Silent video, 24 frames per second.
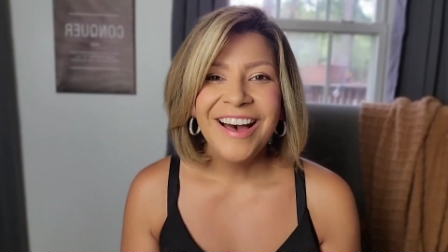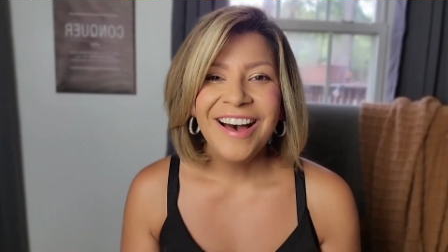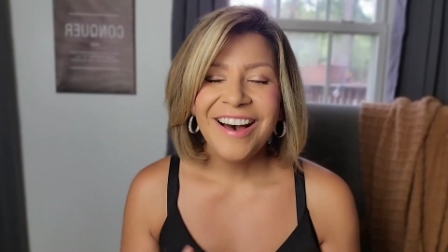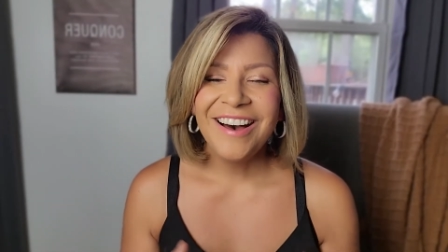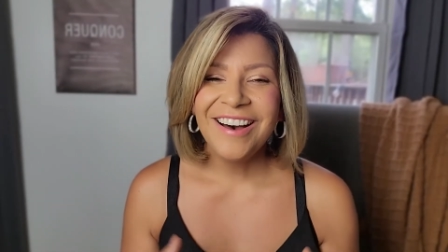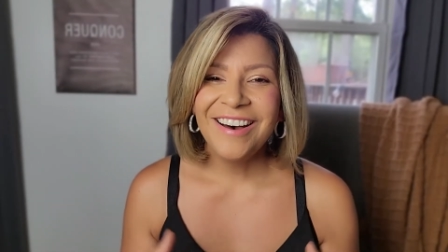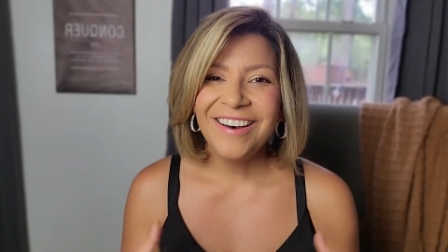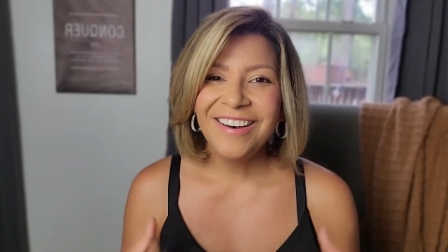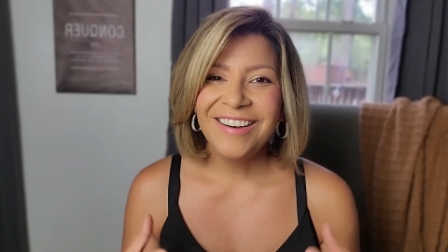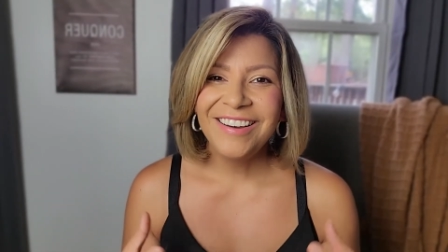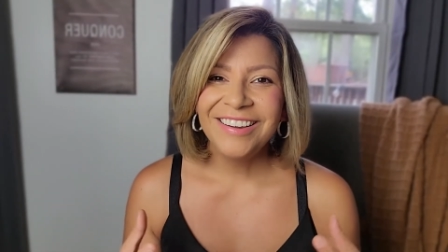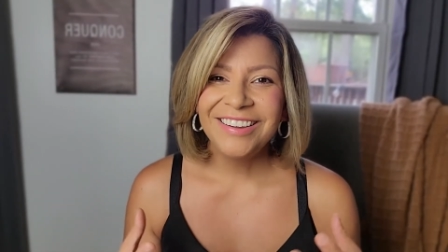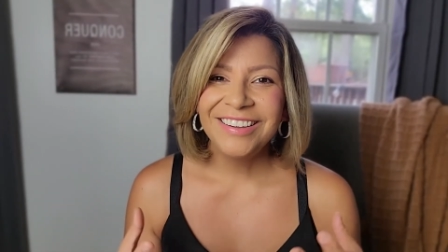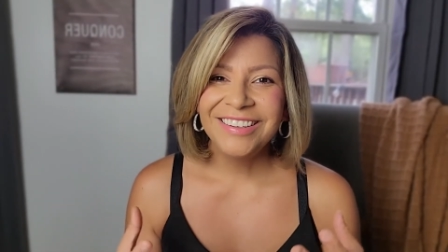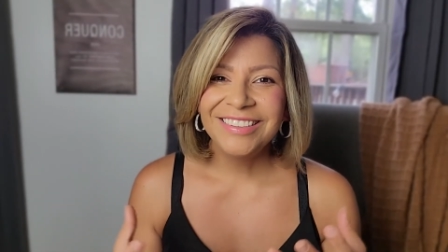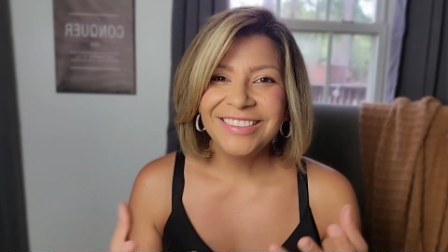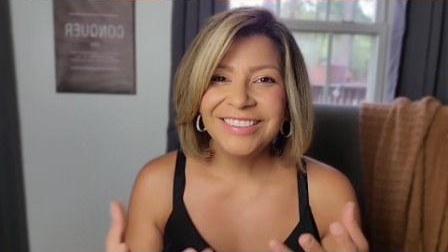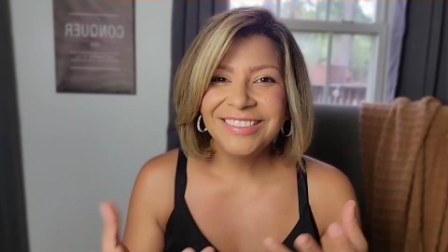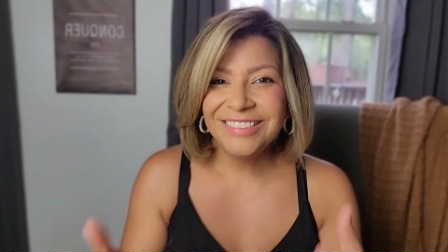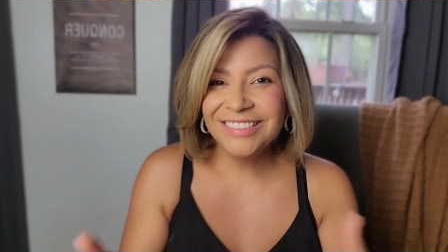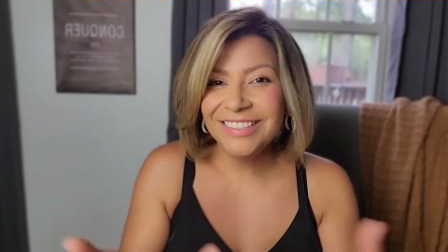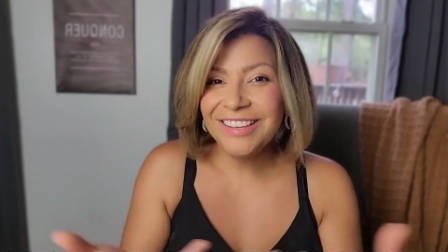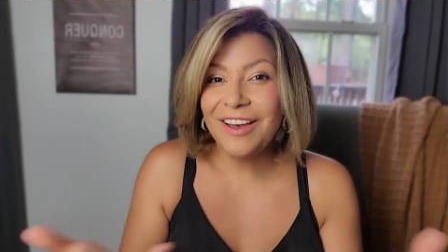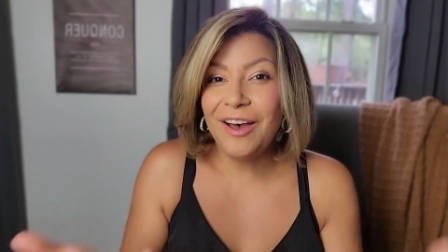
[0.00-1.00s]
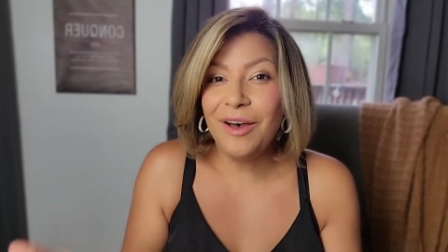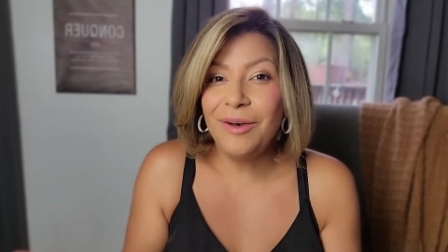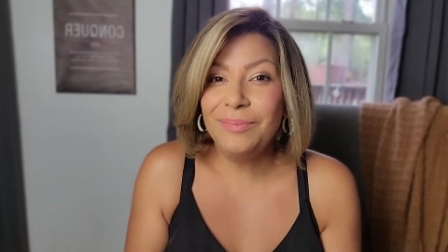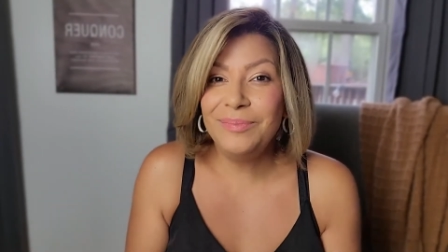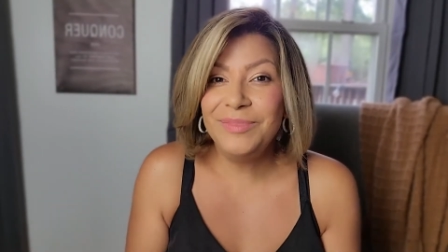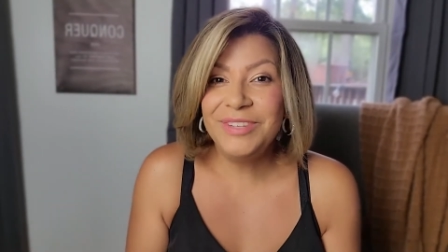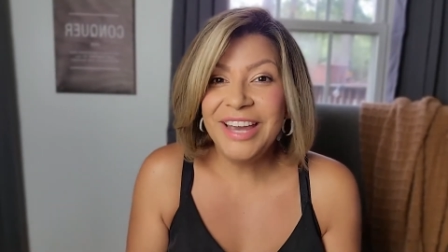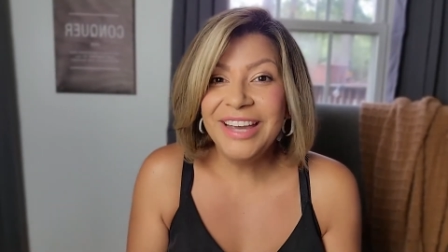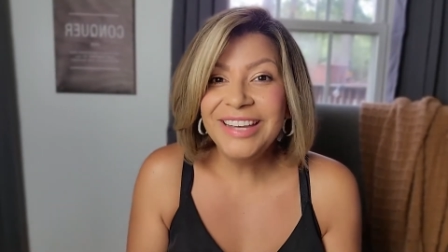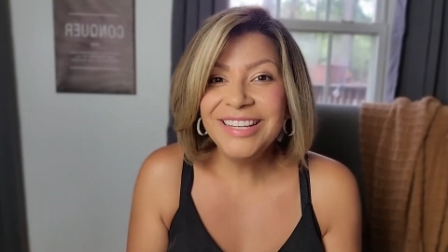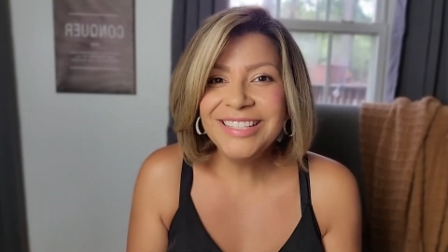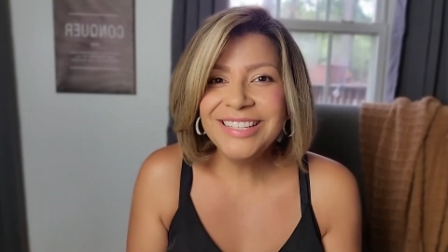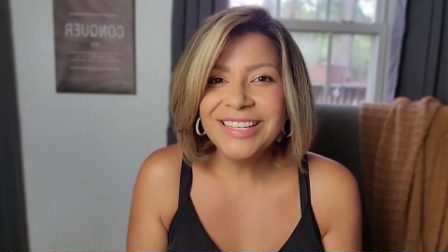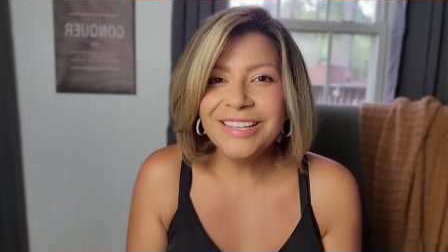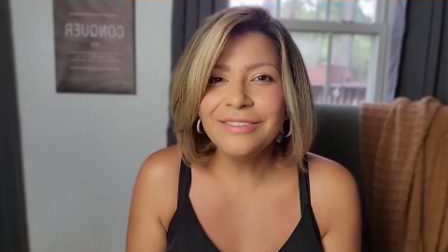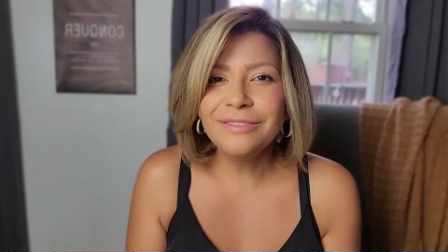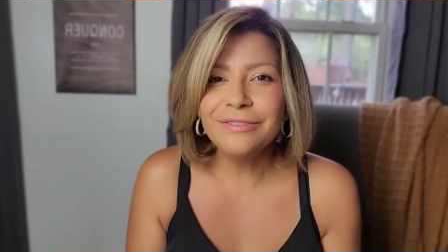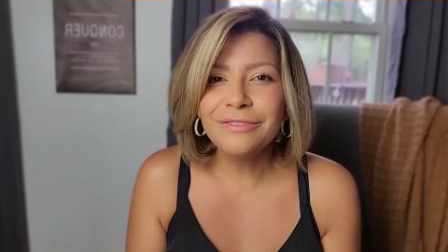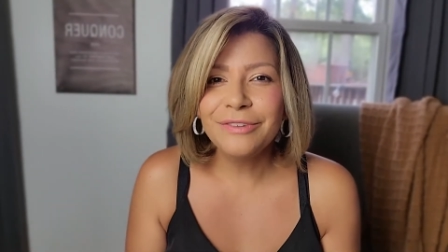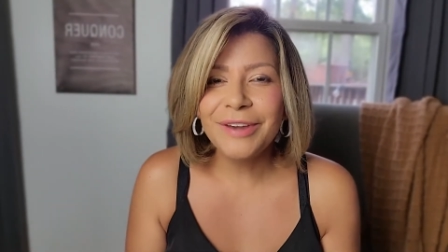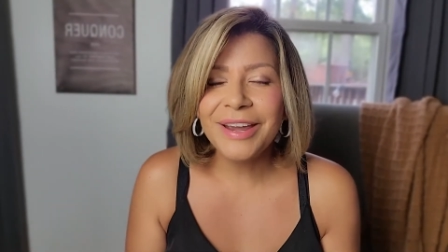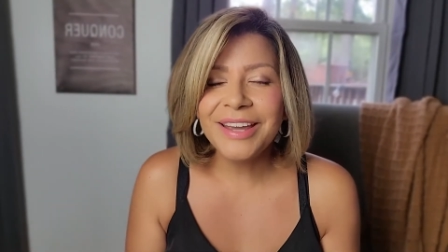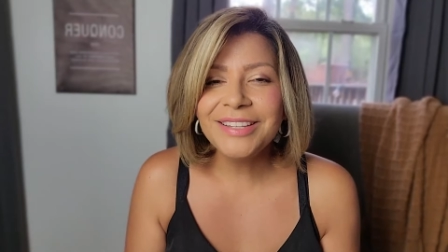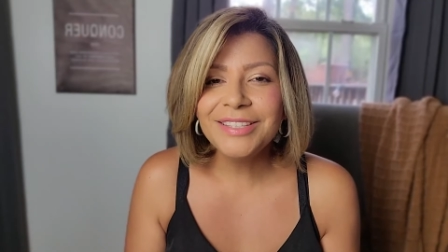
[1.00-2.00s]

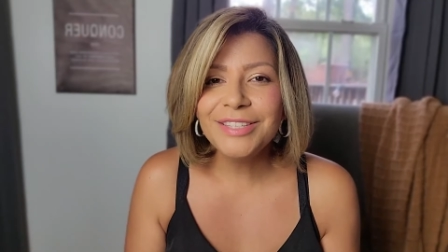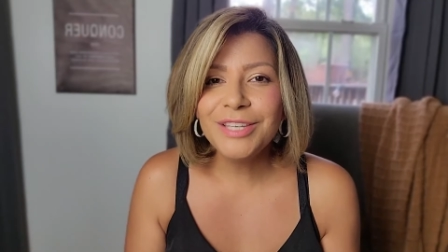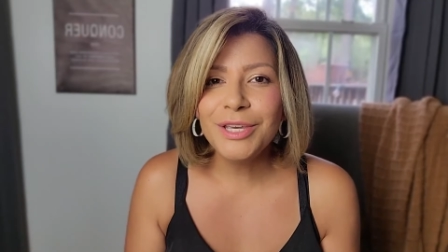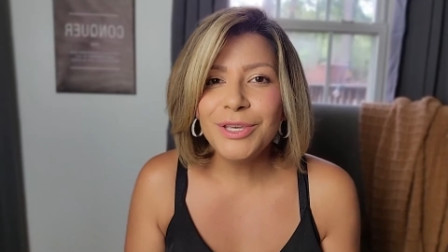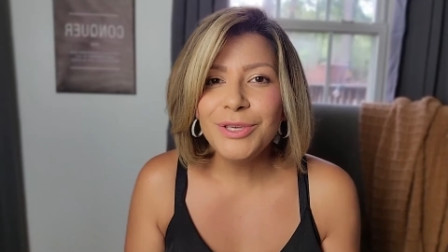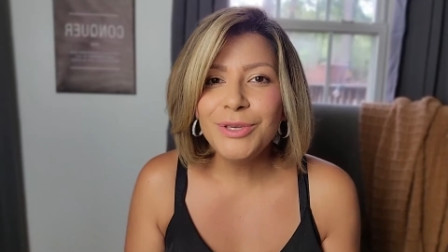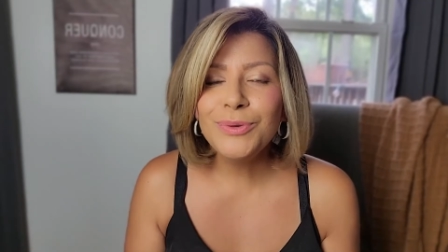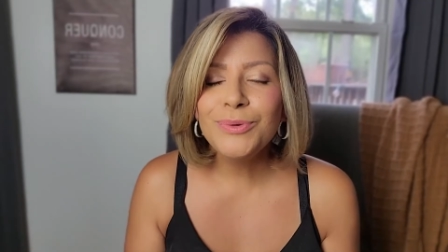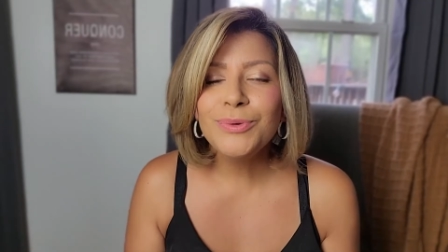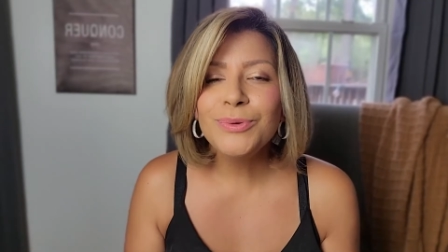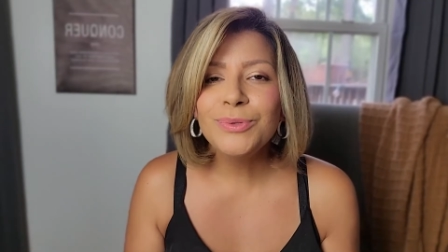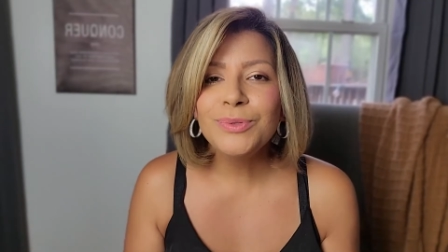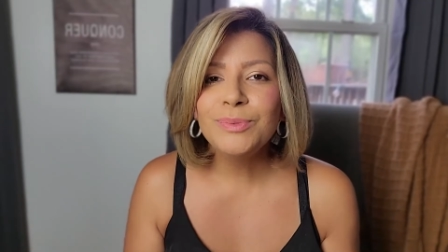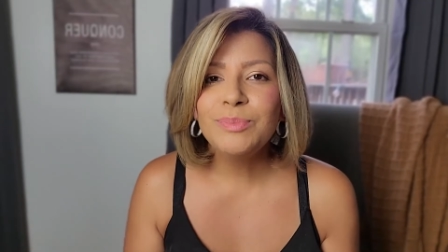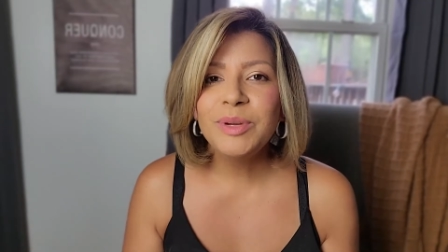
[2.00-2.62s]
objective, right, to use,